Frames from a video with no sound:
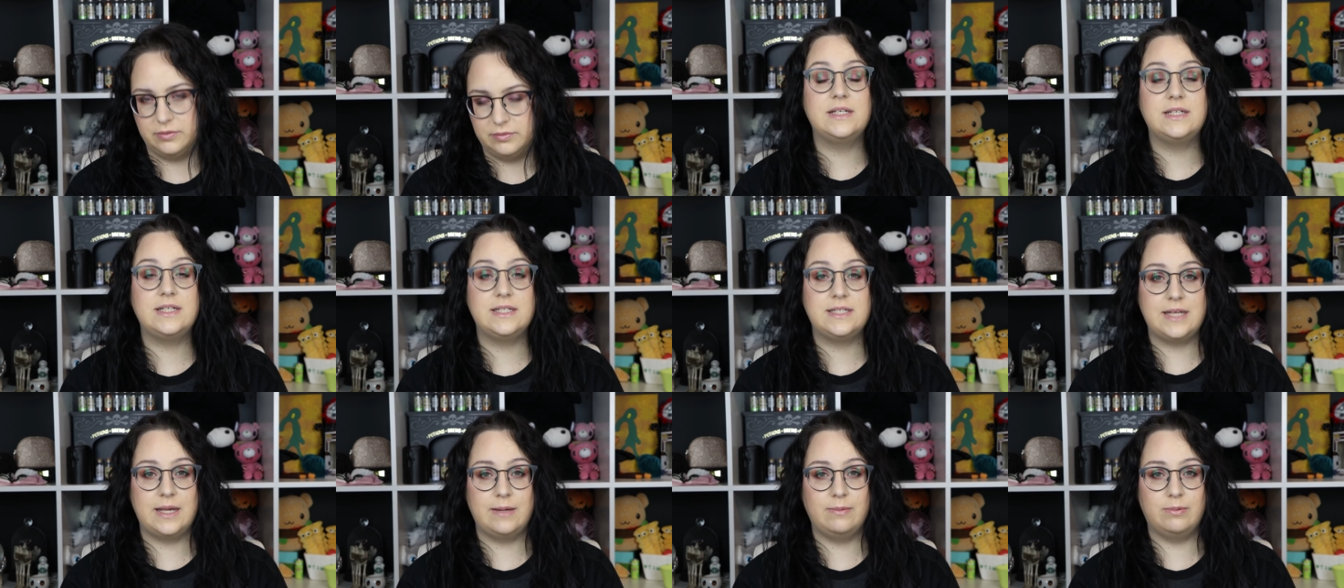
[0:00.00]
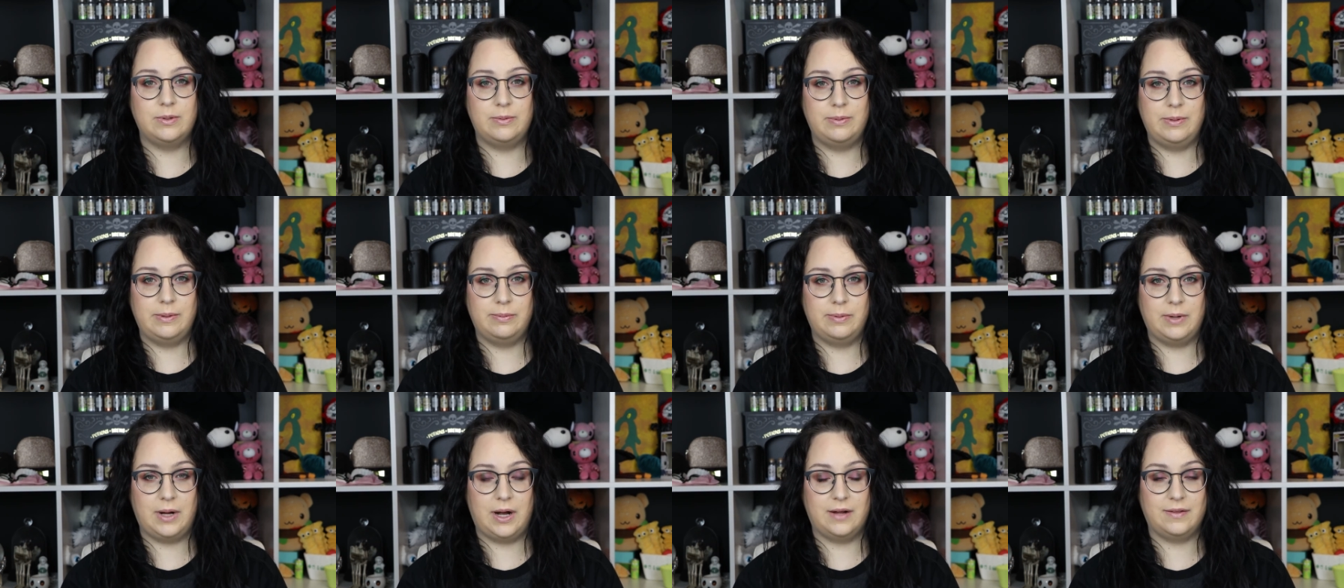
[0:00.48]
Disabled
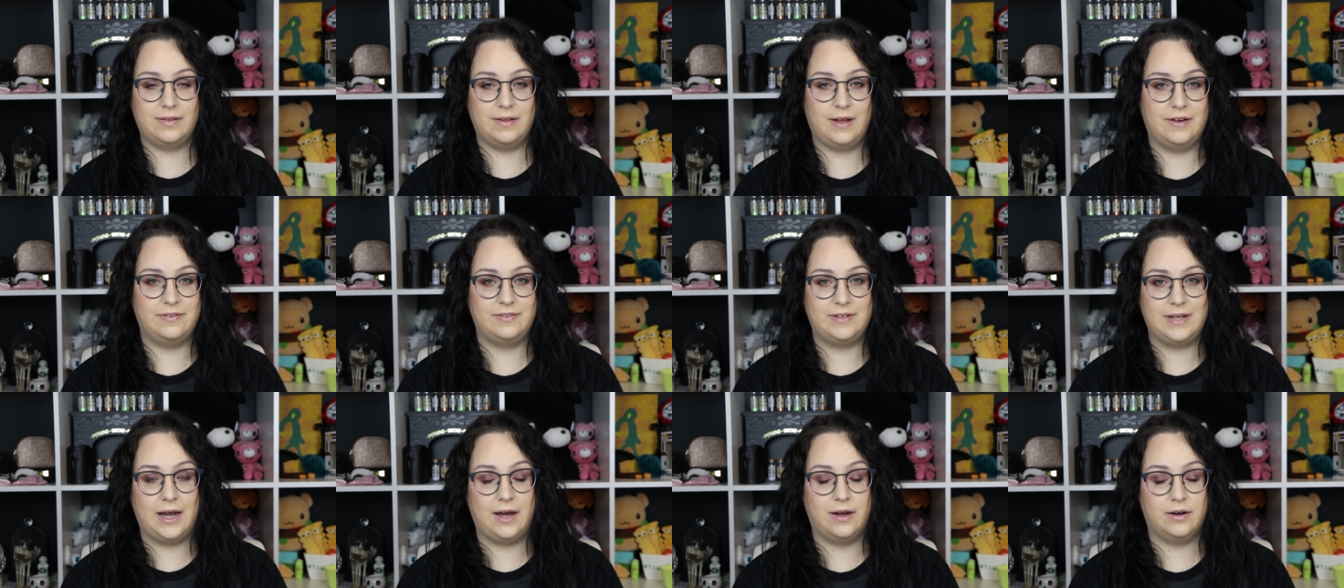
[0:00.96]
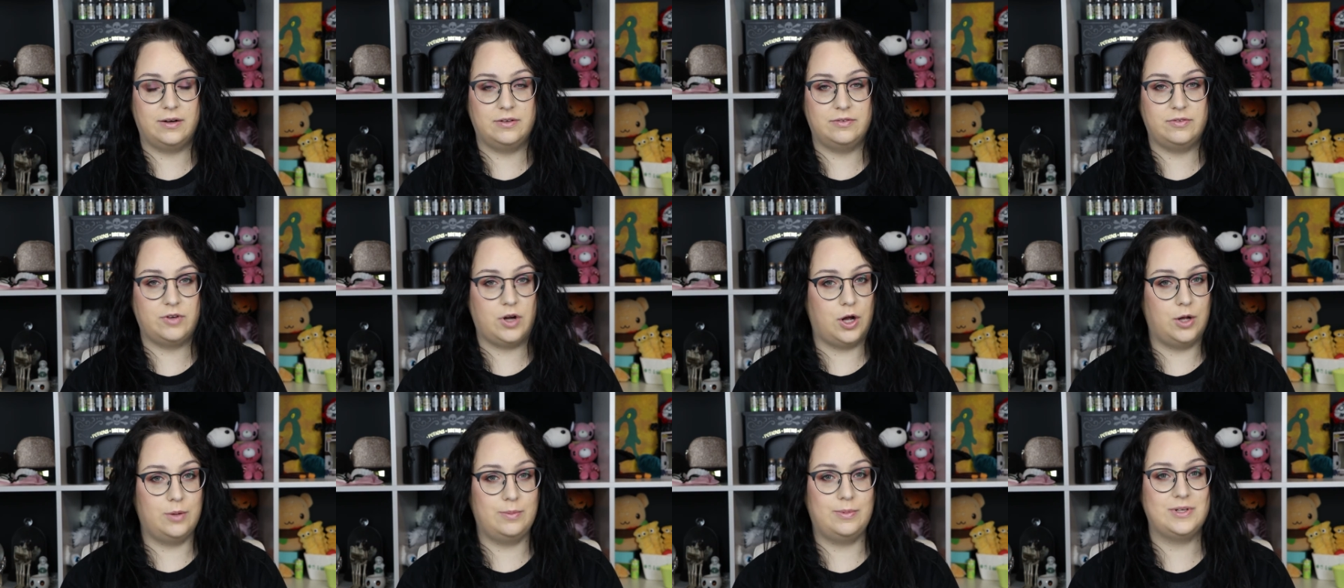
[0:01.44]
people are left out of
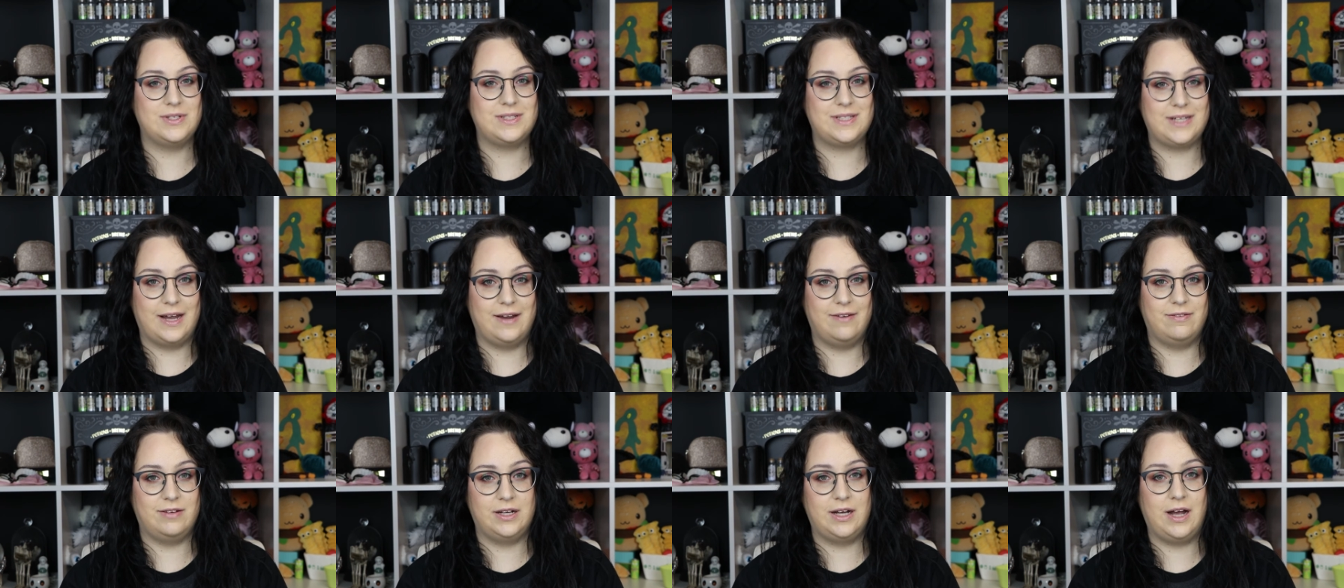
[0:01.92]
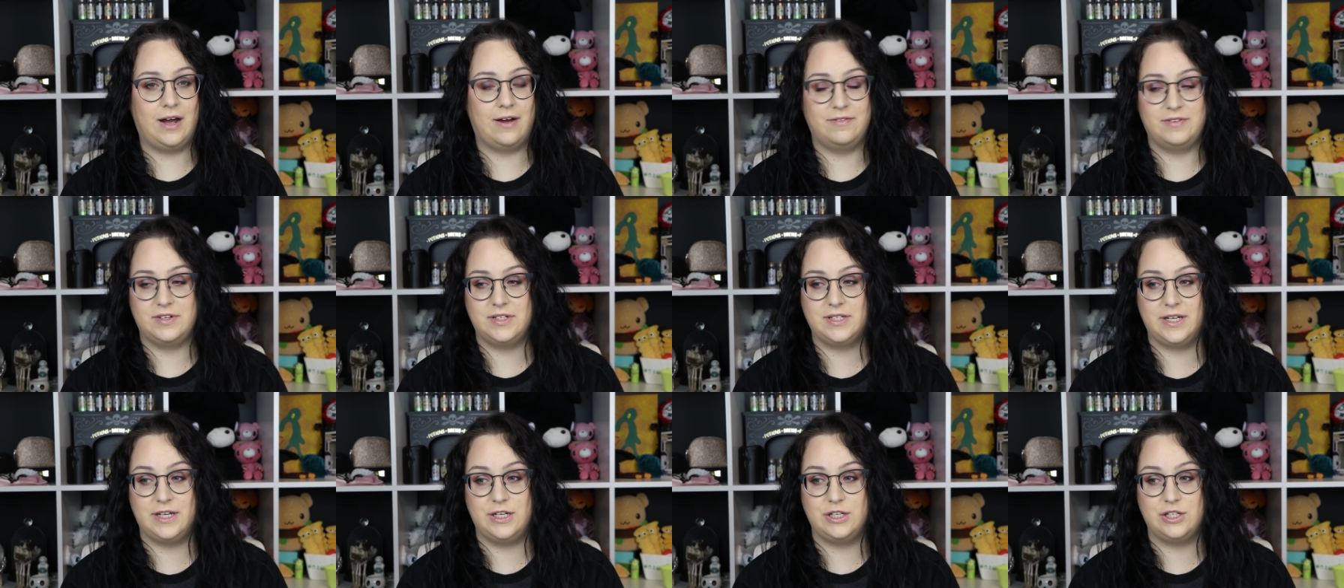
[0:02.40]
almost every
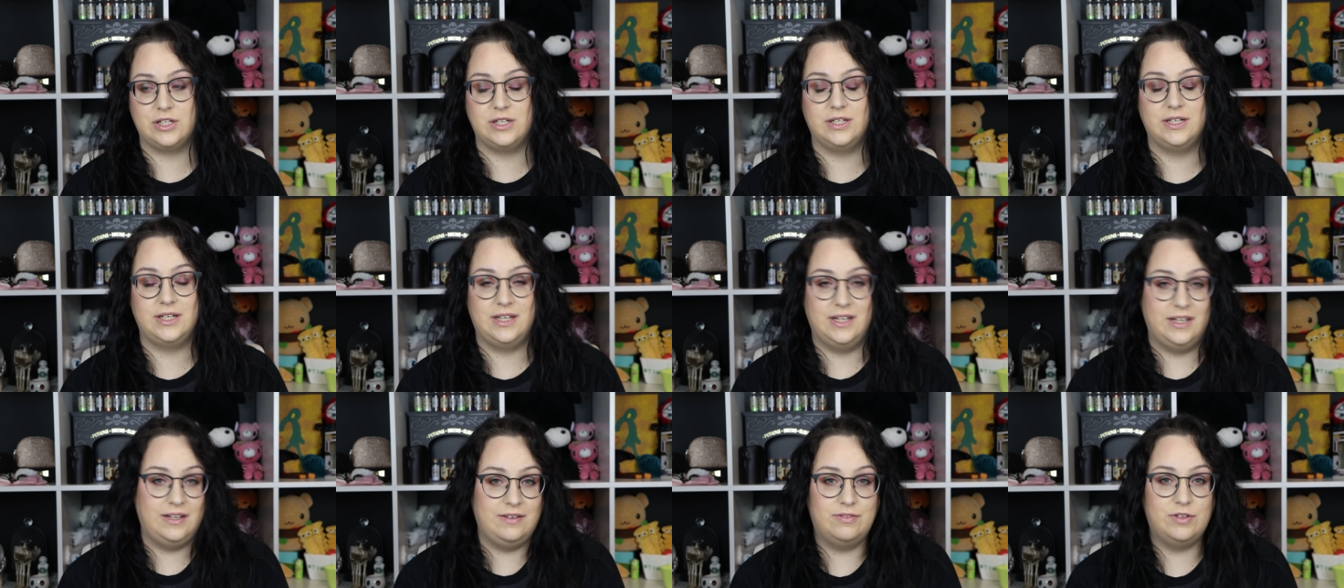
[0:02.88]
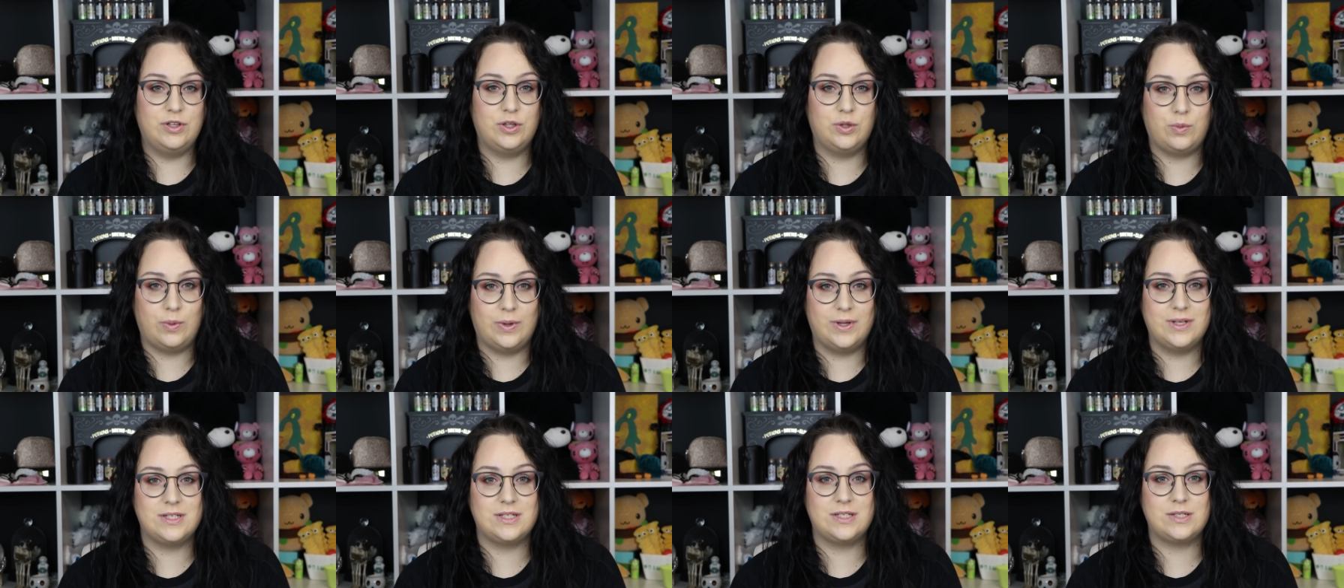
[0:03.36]
conversation, even the
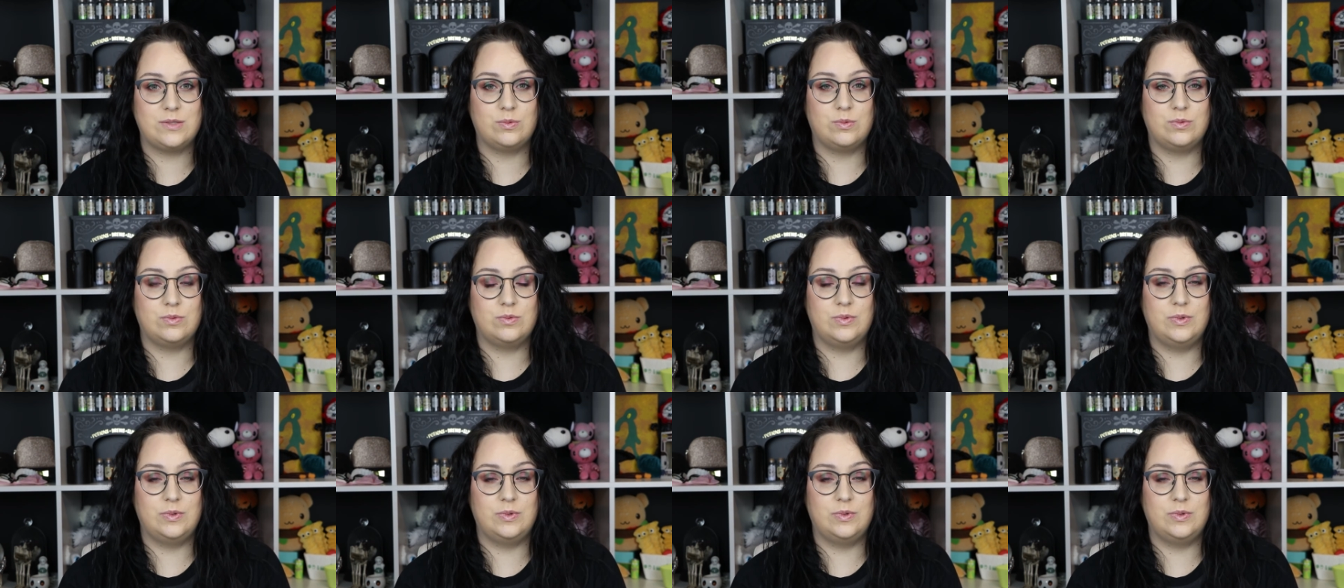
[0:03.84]
ones